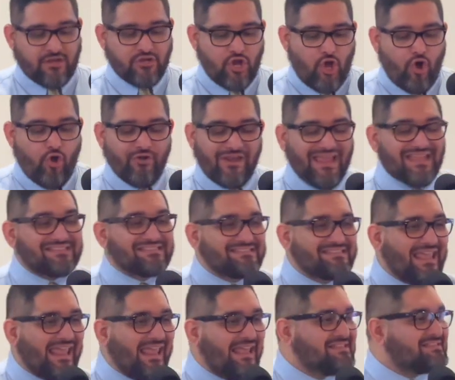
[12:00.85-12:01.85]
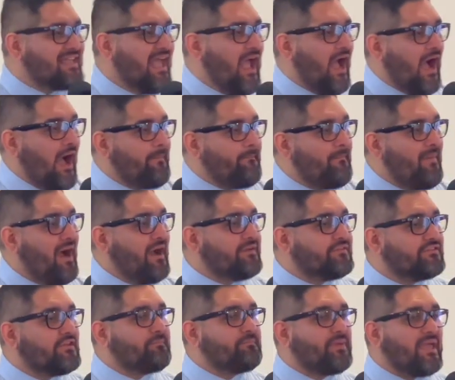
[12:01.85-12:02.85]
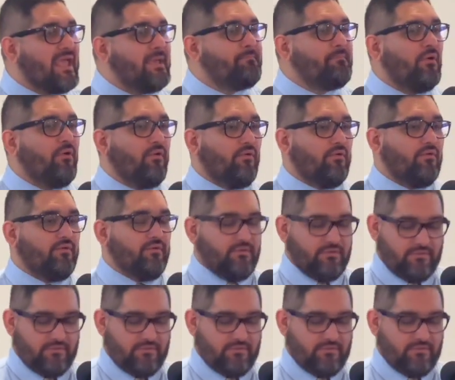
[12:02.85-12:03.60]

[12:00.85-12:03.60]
known His deeds among the people.